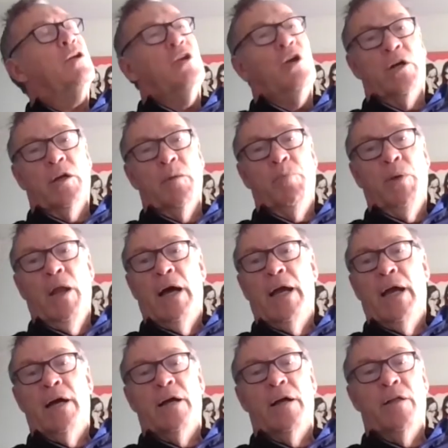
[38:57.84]
like a
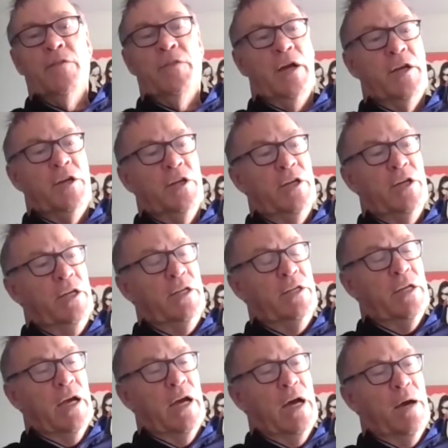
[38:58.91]
player, they
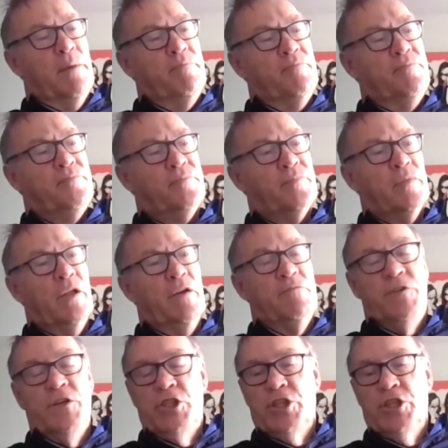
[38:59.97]
need a
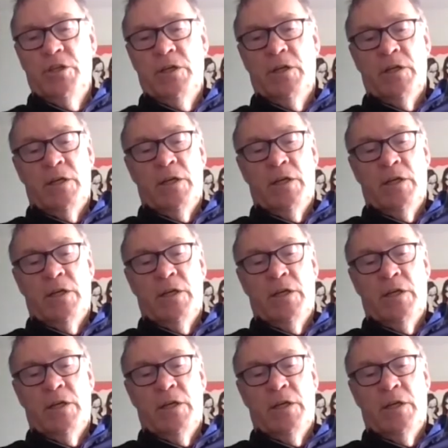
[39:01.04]
vision